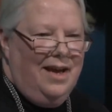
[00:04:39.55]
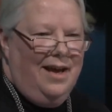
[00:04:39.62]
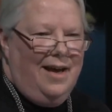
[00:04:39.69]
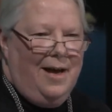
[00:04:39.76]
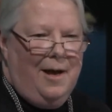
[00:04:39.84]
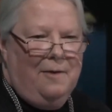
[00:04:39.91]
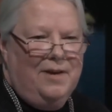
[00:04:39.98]

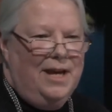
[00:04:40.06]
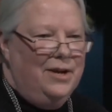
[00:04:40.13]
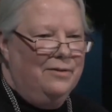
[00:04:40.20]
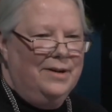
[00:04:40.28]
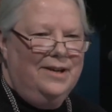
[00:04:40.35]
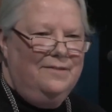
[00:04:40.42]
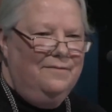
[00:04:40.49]
uh,
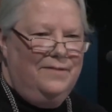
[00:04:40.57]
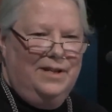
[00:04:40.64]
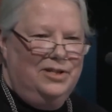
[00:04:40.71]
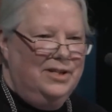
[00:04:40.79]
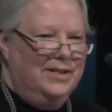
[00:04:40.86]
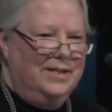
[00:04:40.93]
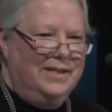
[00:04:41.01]
hearing and
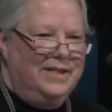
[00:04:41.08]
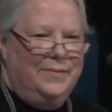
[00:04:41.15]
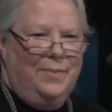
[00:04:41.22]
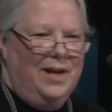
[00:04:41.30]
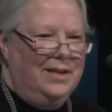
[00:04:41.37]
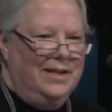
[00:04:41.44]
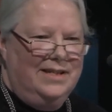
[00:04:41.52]
vision and
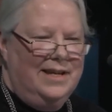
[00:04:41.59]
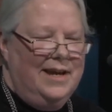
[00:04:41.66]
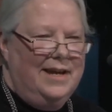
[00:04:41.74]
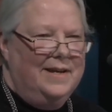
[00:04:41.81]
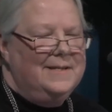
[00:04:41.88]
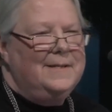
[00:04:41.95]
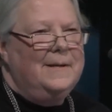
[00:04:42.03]
smell and
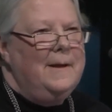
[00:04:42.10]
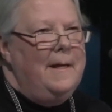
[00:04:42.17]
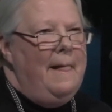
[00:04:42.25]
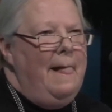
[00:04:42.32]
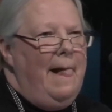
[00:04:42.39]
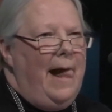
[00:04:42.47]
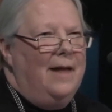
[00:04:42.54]
taste.
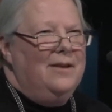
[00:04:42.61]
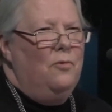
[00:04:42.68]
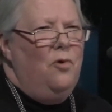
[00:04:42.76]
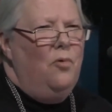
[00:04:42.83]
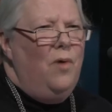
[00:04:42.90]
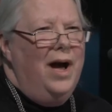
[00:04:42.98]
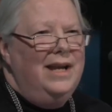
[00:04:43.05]
You know,
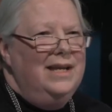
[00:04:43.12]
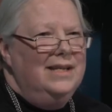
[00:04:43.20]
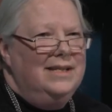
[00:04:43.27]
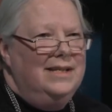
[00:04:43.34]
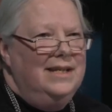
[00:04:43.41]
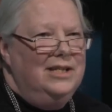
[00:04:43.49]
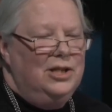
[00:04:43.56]
well, why do you
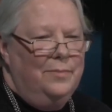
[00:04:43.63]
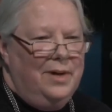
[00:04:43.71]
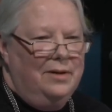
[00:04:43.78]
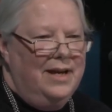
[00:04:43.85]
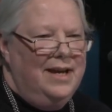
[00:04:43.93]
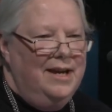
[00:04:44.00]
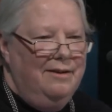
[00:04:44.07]
teach
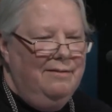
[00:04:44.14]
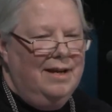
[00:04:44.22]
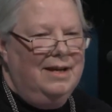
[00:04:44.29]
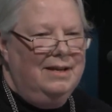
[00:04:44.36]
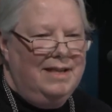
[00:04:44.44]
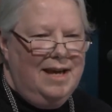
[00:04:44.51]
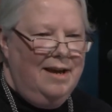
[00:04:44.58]
about
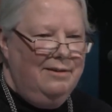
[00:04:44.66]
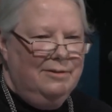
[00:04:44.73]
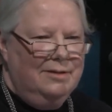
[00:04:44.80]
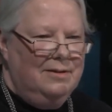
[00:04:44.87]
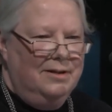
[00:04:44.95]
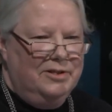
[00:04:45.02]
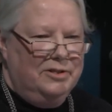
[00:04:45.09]
hearing in the
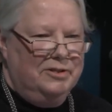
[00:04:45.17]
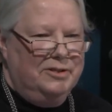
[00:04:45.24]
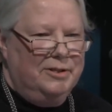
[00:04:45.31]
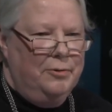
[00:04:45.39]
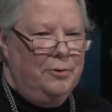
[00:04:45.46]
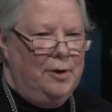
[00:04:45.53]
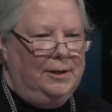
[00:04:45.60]
agriculture
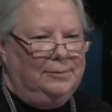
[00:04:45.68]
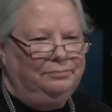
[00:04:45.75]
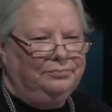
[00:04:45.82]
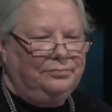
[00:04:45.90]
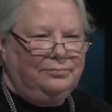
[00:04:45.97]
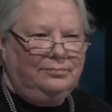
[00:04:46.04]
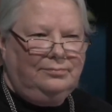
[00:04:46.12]
school?
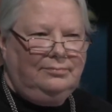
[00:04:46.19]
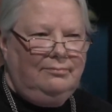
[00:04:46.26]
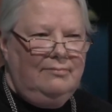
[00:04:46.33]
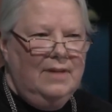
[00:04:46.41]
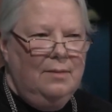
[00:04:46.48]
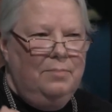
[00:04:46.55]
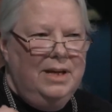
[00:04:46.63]

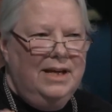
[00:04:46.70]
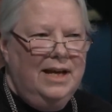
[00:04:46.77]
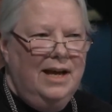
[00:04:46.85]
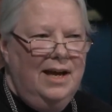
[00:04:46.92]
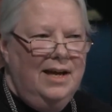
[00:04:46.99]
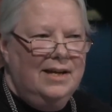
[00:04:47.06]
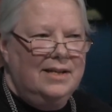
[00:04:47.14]

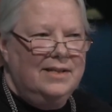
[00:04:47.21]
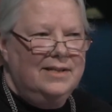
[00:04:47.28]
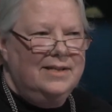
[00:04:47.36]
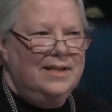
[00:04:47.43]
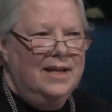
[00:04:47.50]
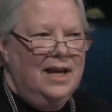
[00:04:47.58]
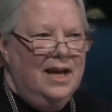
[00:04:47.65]

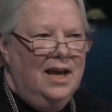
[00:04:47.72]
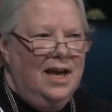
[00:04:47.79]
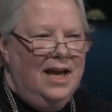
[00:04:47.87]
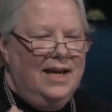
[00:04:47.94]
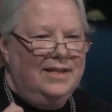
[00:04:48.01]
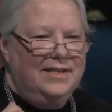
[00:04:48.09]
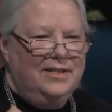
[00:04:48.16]
Because
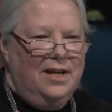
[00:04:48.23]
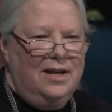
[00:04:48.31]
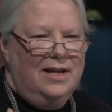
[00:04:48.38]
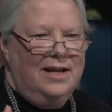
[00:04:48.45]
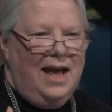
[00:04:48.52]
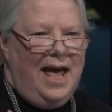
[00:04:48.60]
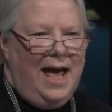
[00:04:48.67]
it's not
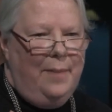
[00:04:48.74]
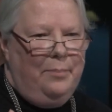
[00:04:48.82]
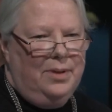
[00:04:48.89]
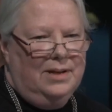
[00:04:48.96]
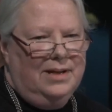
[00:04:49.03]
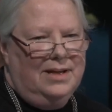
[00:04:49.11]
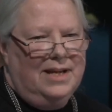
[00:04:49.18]
an
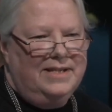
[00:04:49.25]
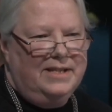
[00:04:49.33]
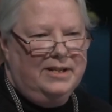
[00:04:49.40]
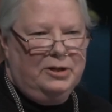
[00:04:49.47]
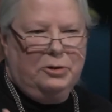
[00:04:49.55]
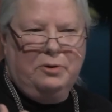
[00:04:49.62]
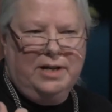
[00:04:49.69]
apple unless
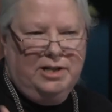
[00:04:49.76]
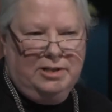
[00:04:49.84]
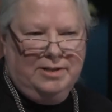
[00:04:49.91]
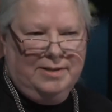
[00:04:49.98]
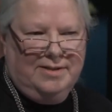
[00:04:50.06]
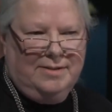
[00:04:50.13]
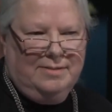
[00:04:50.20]
it
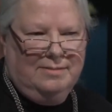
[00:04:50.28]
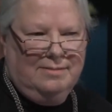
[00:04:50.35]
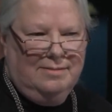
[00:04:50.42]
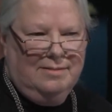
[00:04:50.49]
crunches.